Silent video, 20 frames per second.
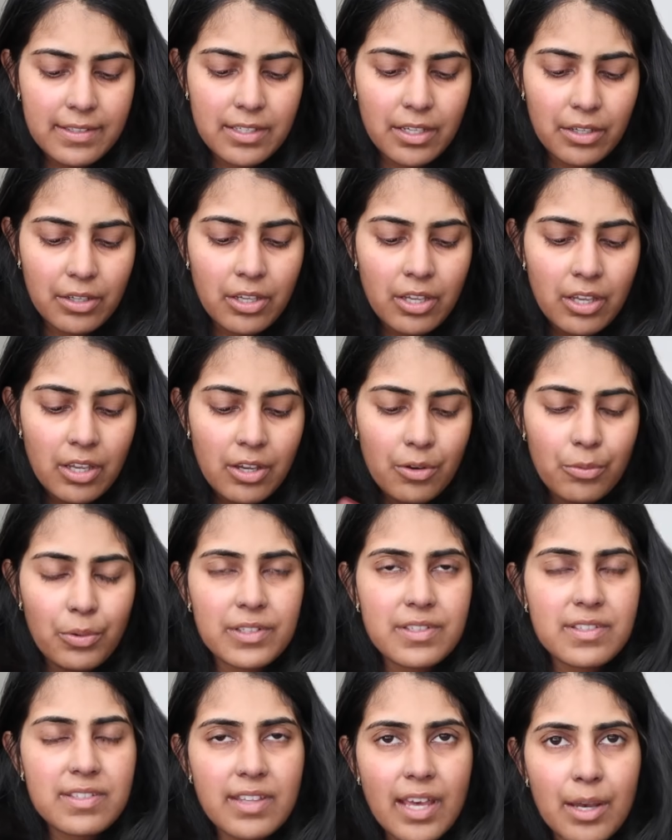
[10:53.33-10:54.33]
So
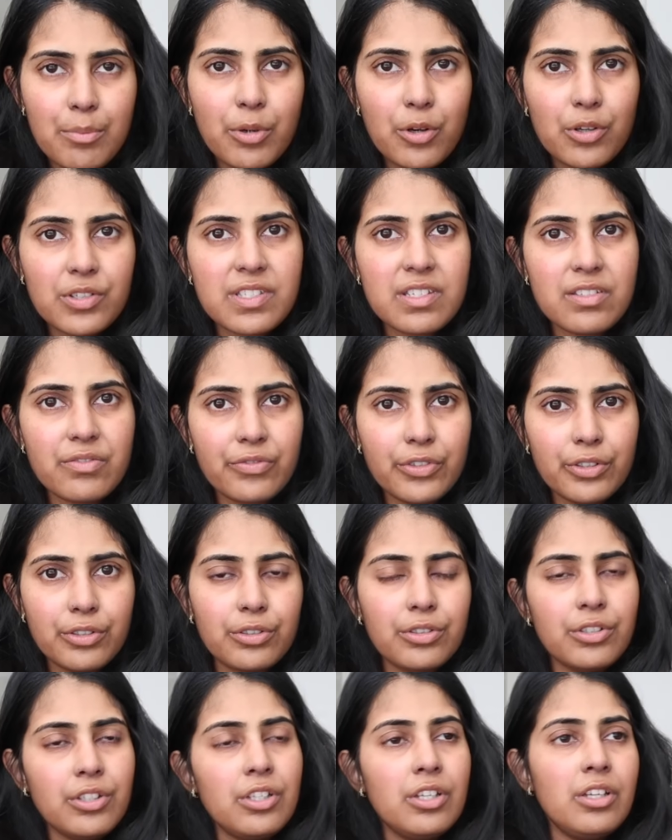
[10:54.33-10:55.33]
once that box is
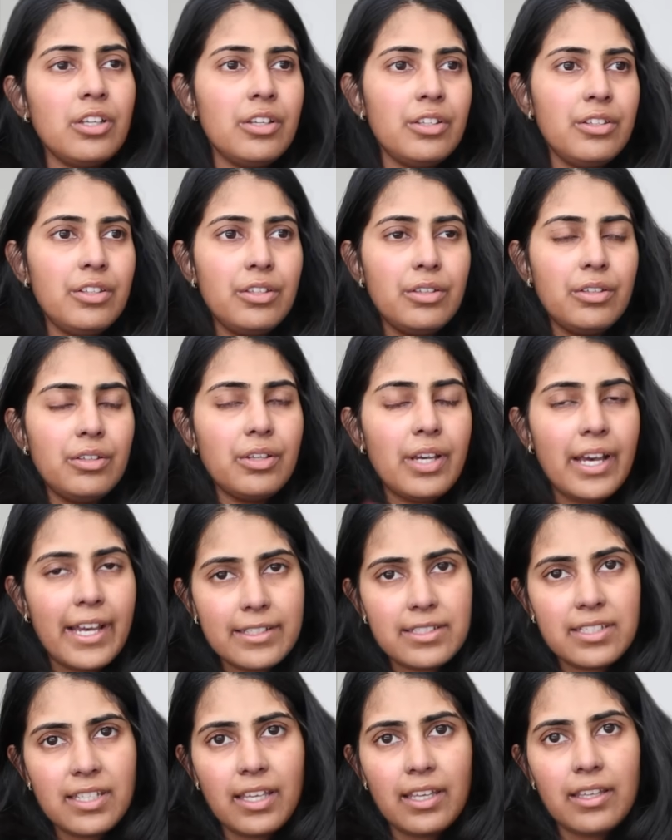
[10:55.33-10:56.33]
full, you
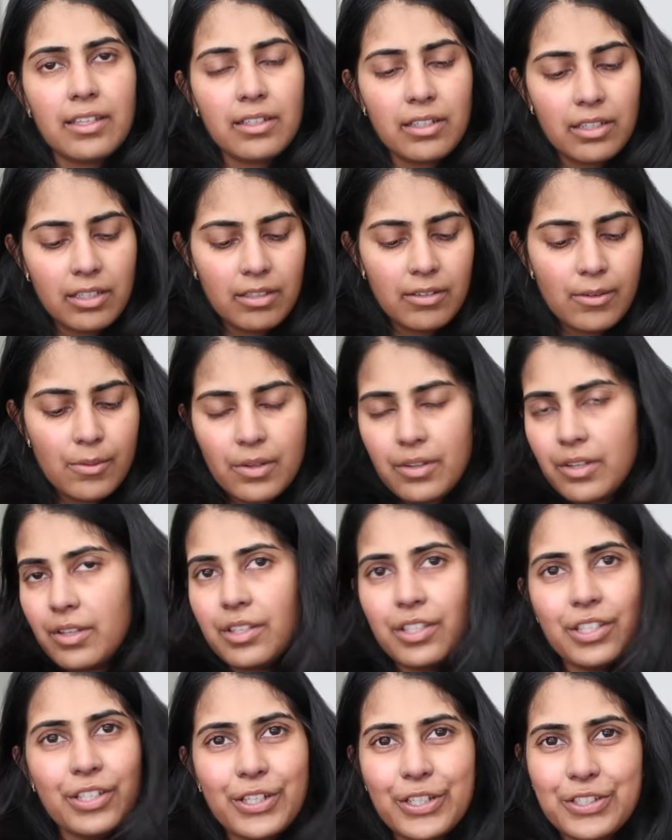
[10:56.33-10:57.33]
hand it in.
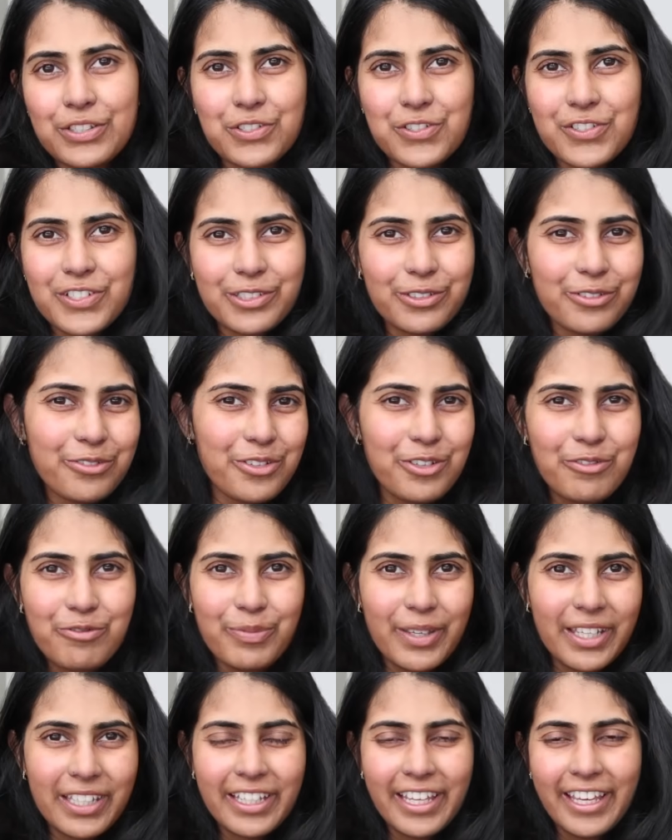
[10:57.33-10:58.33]
You know the drill if you've
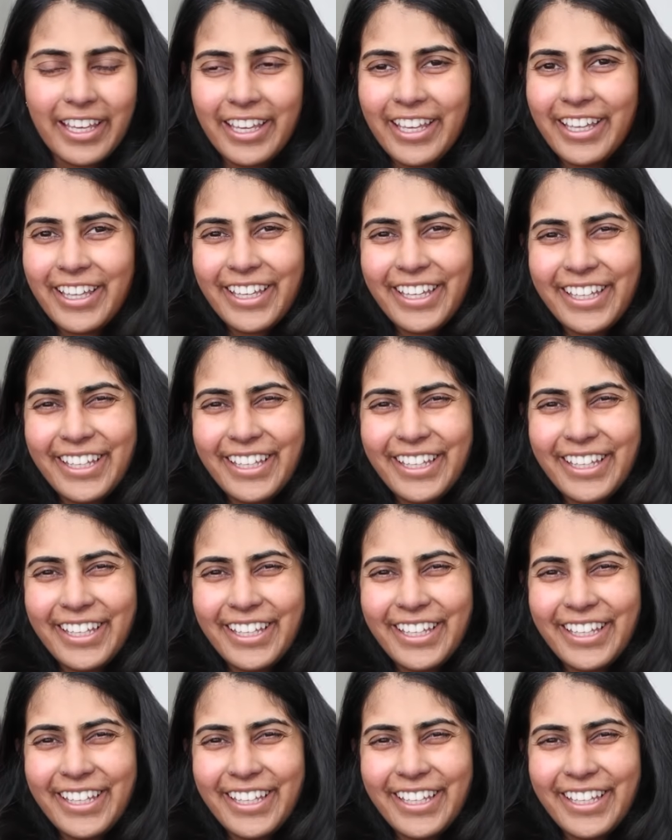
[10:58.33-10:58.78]
been here.